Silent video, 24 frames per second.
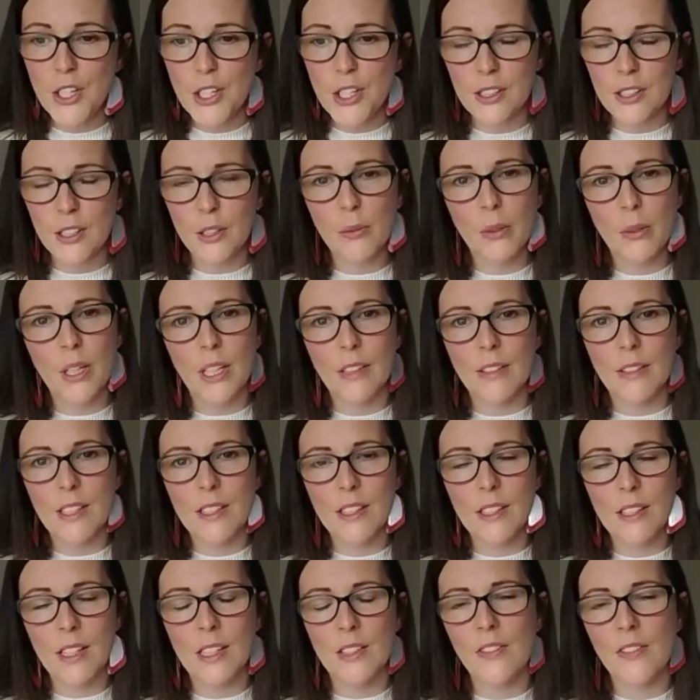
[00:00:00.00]
as it were,
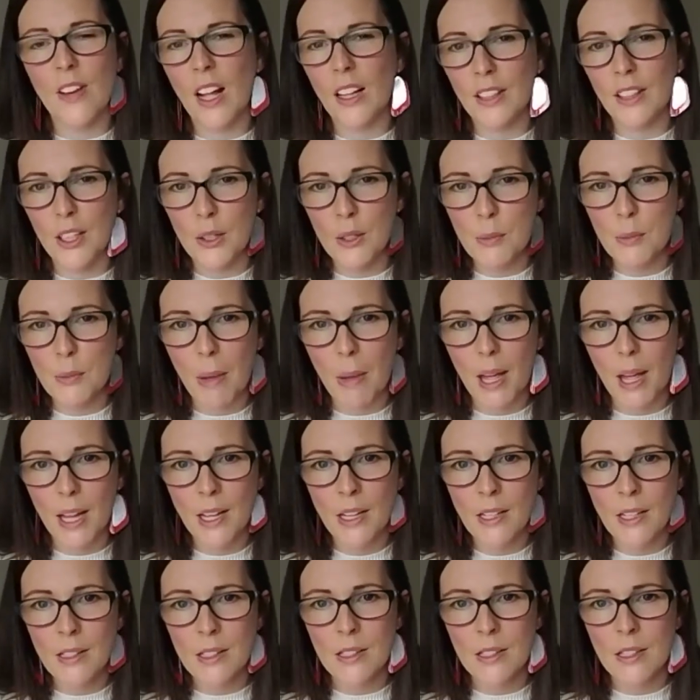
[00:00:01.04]
is values
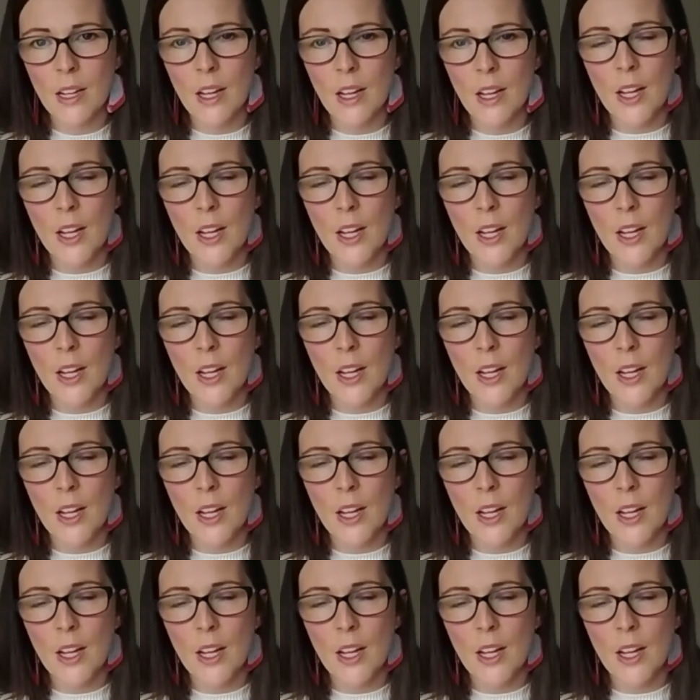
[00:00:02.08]
based.